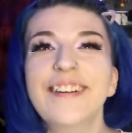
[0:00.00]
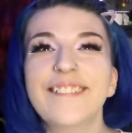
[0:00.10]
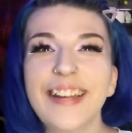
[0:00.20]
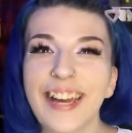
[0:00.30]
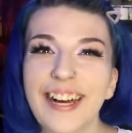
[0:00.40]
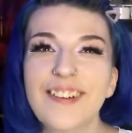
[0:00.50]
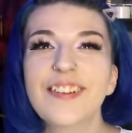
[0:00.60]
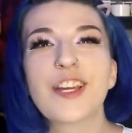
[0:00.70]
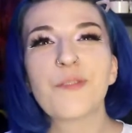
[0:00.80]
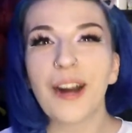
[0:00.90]
We have
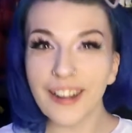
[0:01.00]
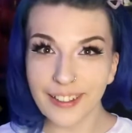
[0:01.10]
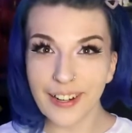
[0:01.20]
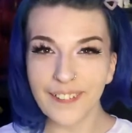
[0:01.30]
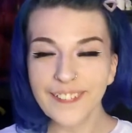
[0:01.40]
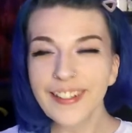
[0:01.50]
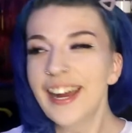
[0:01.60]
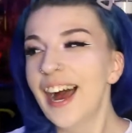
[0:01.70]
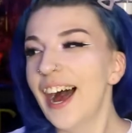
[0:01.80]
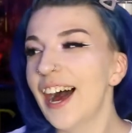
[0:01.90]

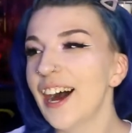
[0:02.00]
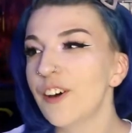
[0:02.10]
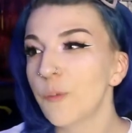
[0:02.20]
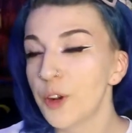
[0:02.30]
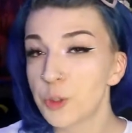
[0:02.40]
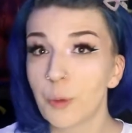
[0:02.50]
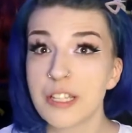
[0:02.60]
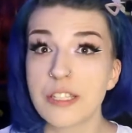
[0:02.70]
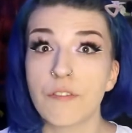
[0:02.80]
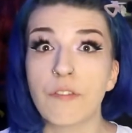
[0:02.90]
Jibaro, which
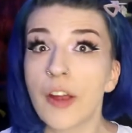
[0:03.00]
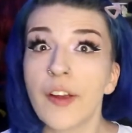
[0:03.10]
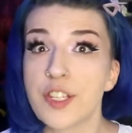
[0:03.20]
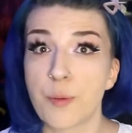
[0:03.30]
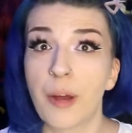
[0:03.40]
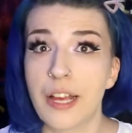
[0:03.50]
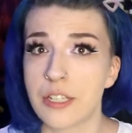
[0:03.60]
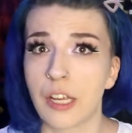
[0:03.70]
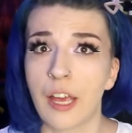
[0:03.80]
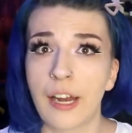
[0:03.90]
was very
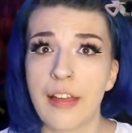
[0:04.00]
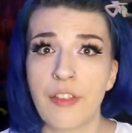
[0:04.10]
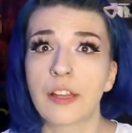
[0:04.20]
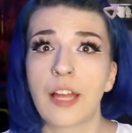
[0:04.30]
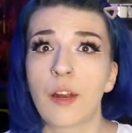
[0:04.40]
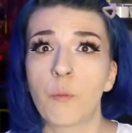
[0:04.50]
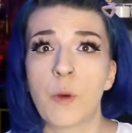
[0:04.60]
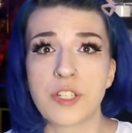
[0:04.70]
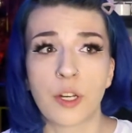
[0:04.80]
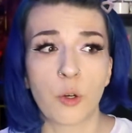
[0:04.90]
surprising, and I think that
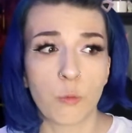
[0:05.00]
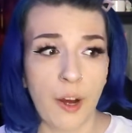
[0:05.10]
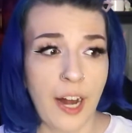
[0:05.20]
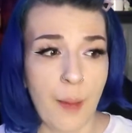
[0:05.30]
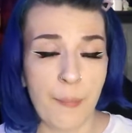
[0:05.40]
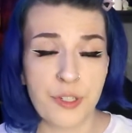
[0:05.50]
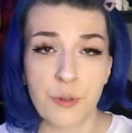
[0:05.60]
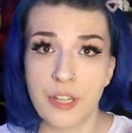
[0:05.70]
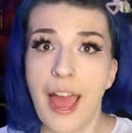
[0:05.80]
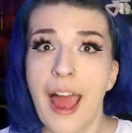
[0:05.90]
was a great
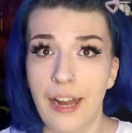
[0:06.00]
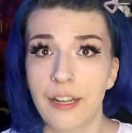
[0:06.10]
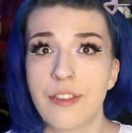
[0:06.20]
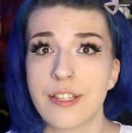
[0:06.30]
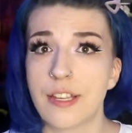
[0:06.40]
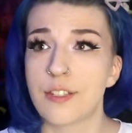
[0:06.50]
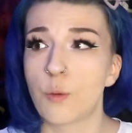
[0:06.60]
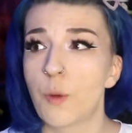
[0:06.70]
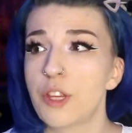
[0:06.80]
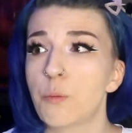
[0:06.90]
episode to end the
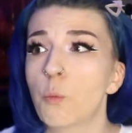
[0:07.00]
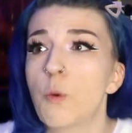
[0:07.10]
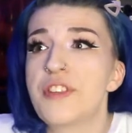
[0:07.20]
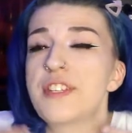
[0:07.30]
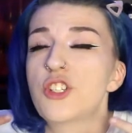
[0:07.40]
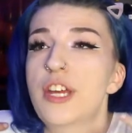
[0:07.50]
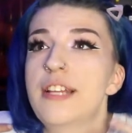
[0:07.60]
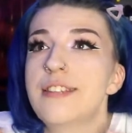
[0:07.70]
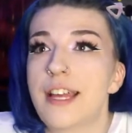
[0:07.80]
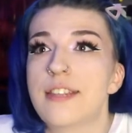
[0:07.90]
season with such
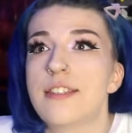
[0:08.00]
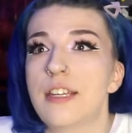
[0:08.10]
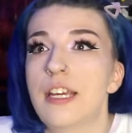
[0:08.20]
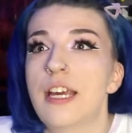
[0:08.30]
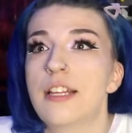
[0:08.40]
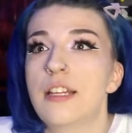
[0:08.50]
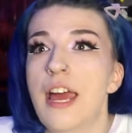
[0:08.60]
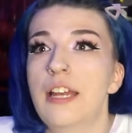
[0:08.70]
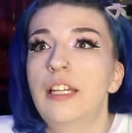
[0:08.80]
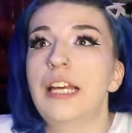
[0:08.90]
intensity
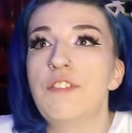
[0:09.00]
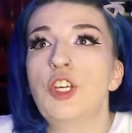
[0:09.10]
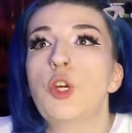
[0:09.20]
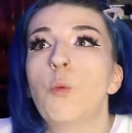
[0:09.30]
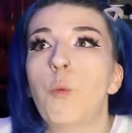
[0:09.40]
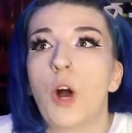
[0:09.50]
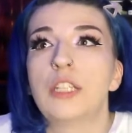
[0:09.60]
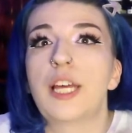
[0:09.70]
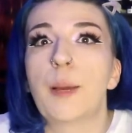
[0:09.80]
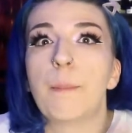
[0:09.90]
and leaving you
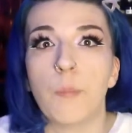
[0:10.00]
wanting